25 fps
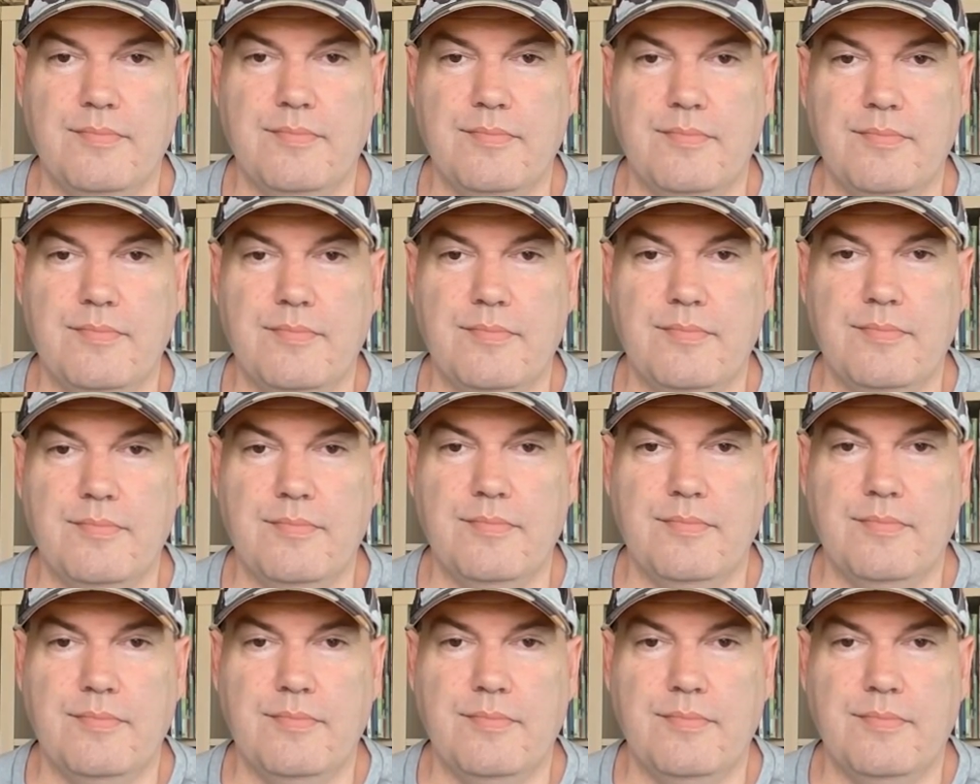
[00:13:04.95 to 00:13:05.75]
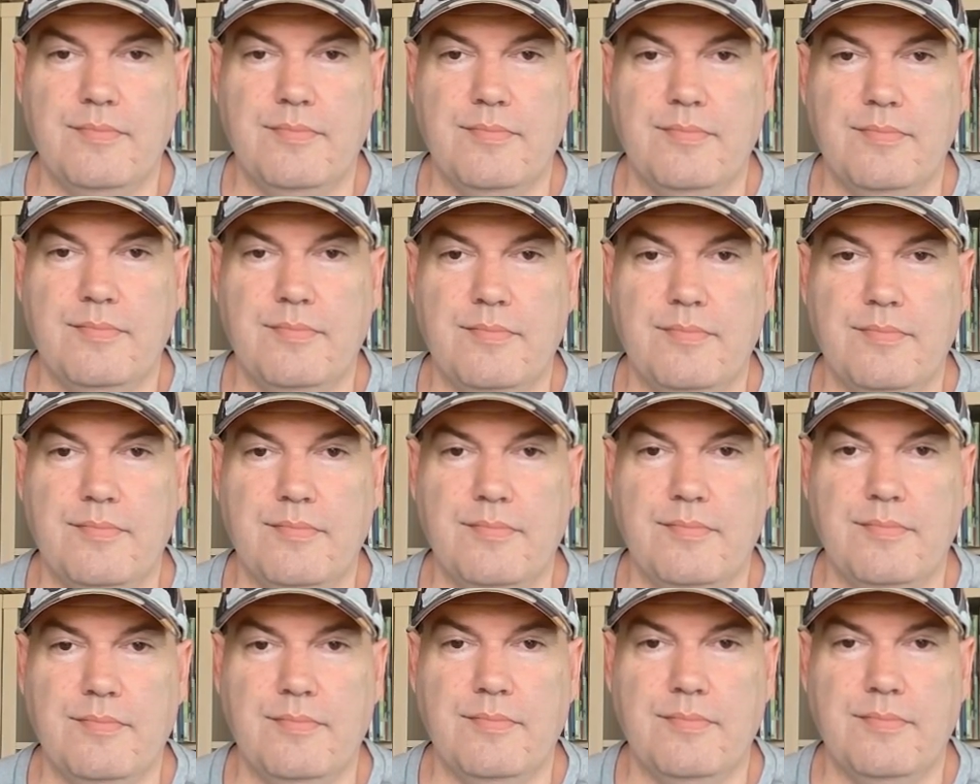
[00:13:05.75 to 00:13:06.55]

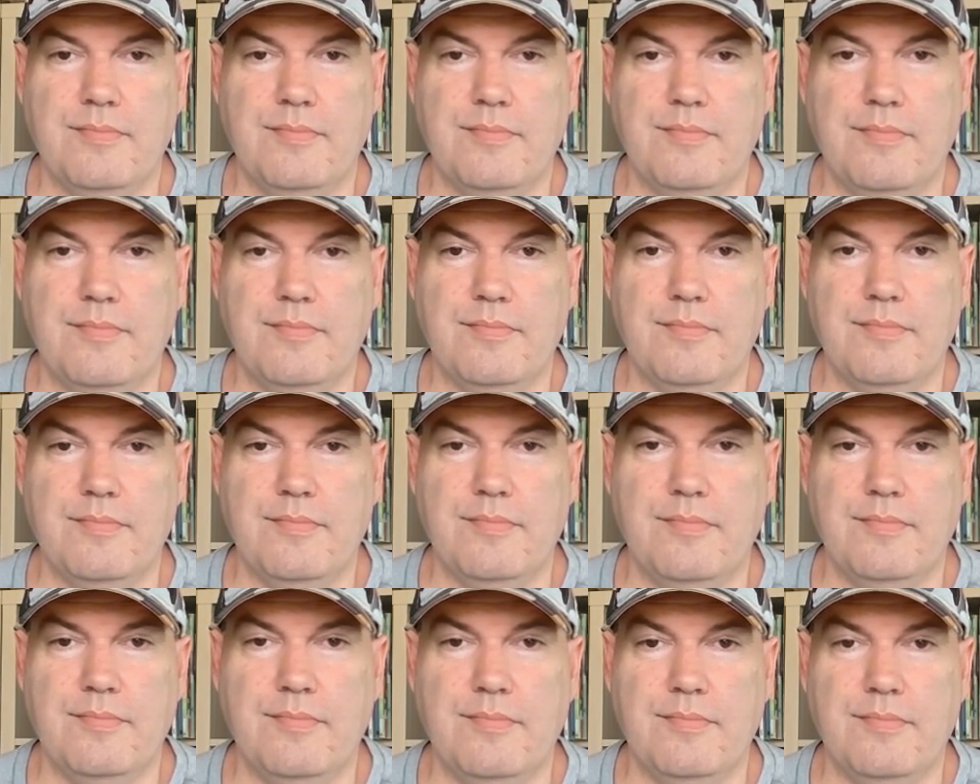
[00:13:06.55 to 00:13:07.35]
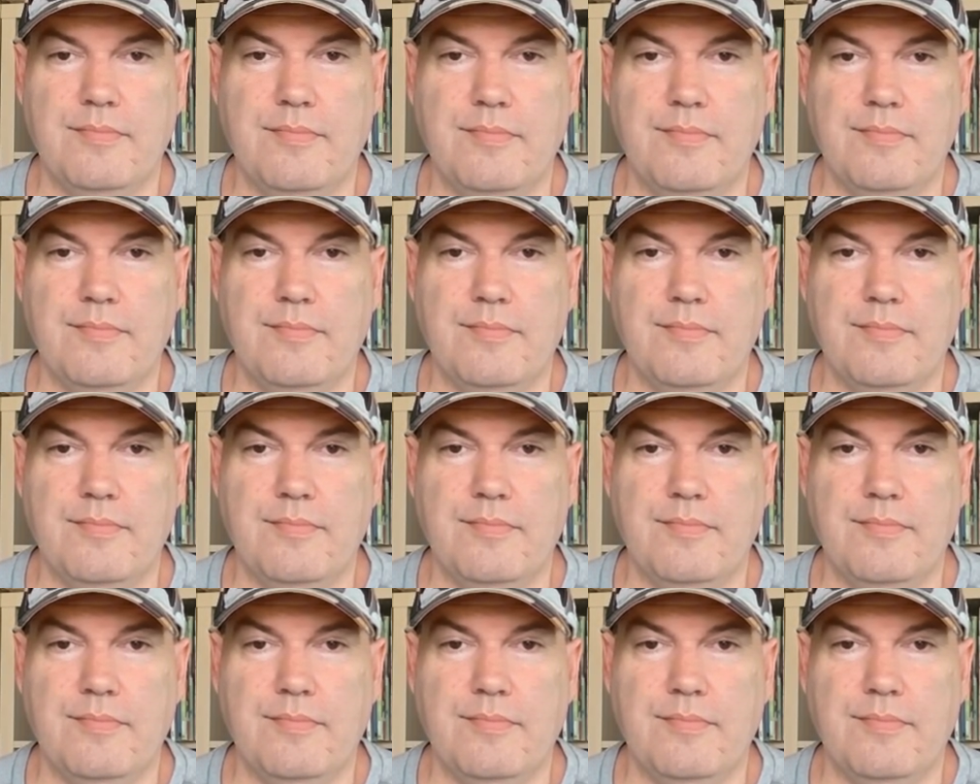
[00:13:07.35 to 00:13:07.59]
No words are spoken by the person on screen.